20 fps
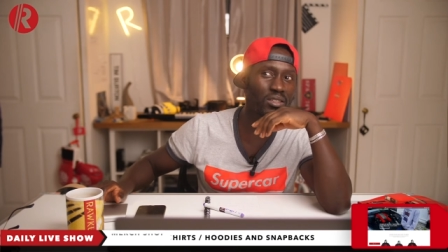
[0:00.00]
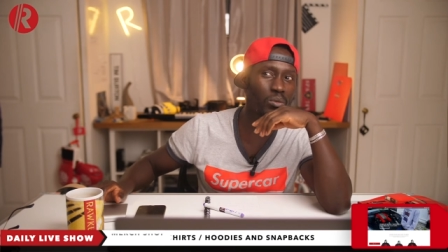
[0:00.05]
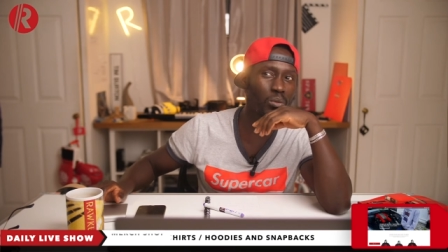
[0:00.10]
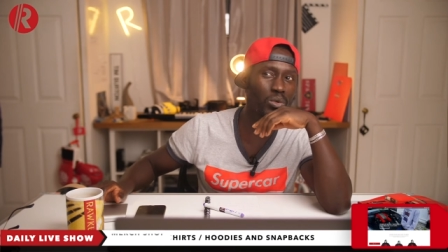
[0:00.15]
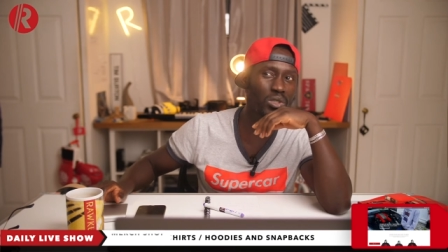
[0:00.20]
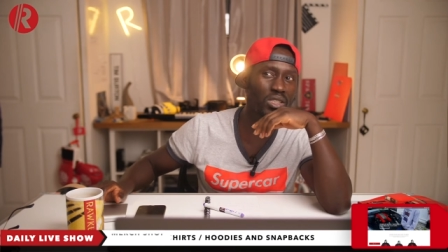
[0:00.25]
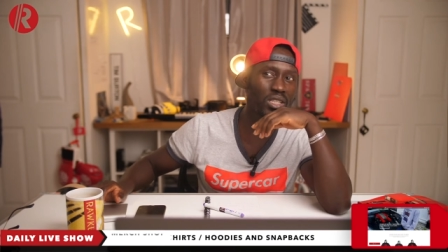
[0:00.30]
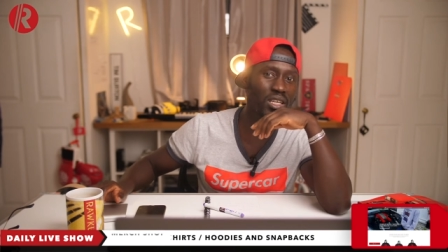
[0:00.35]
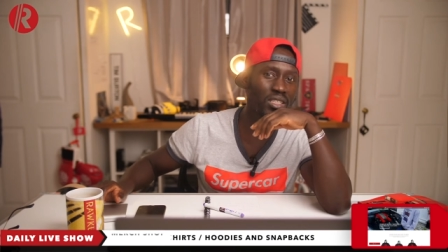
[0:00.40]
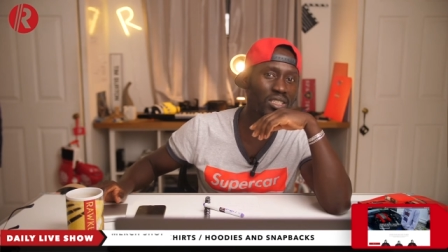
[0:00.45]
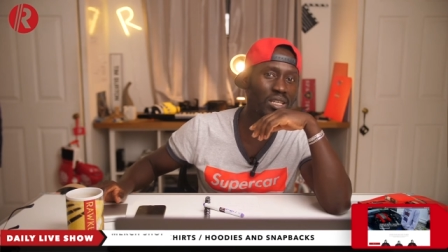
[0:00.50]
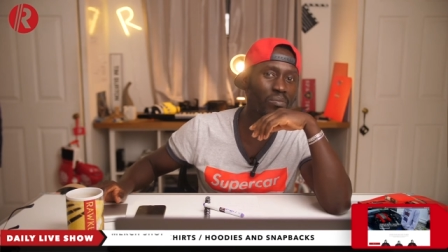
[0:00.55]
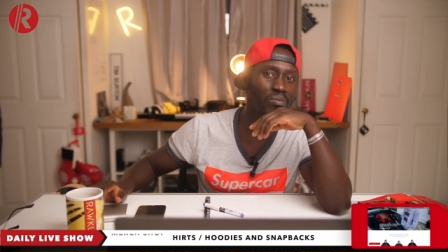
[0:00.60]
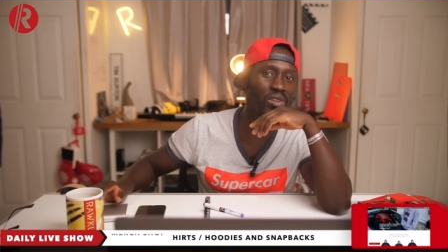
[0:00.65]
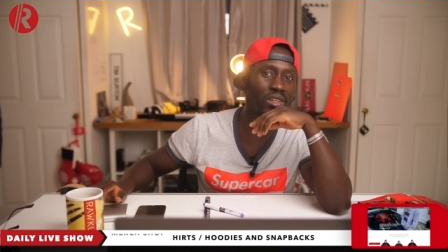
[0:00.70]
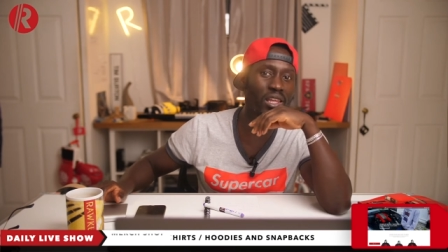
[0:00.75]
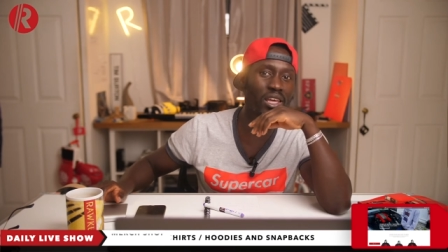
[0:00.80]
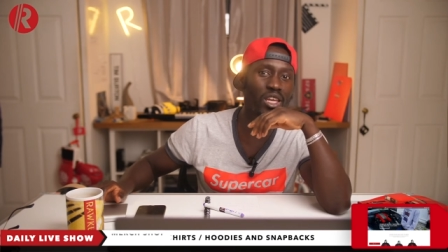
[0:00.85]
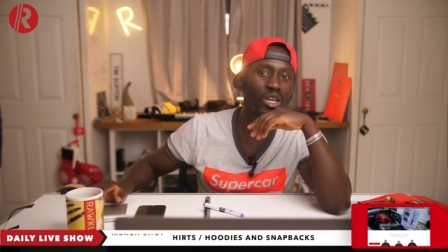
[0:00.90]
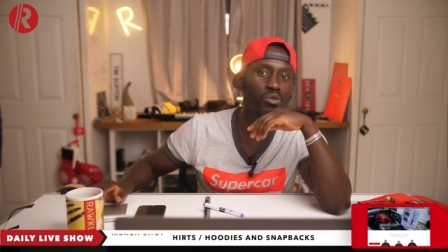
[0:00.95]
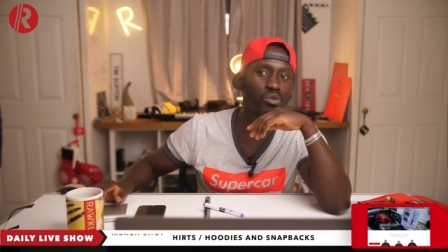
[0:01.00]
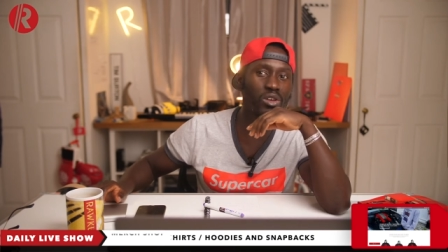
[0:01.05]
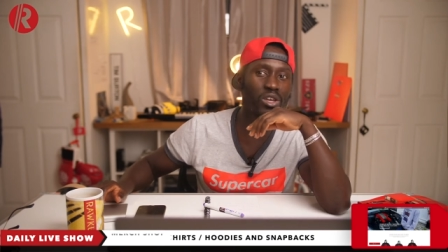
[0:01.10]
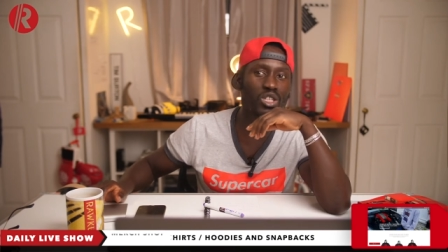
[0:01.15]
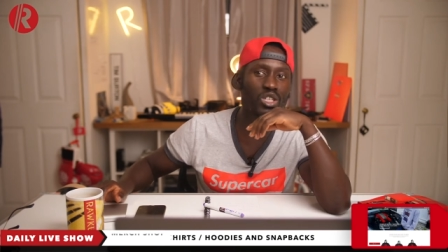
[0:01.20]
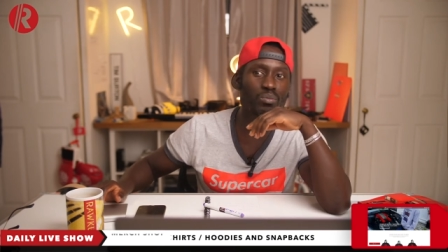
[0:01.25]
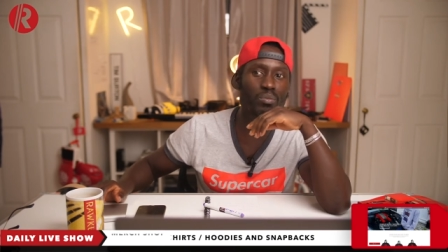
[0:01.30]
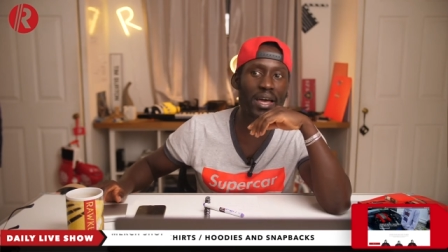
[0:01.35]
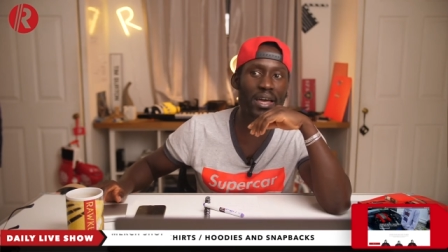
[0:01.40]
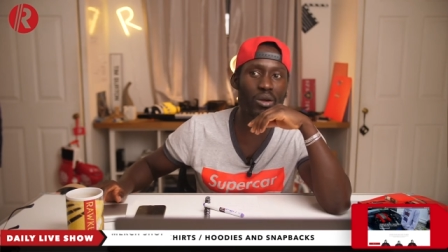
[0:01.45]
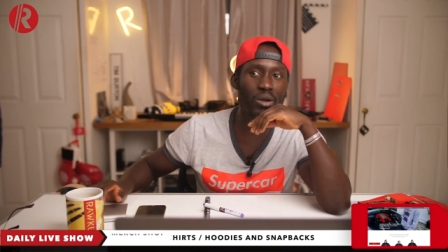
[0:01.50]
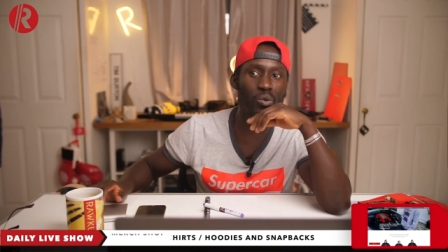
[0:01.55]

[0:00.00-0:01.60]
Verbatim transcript: Wasn't there something like a few years back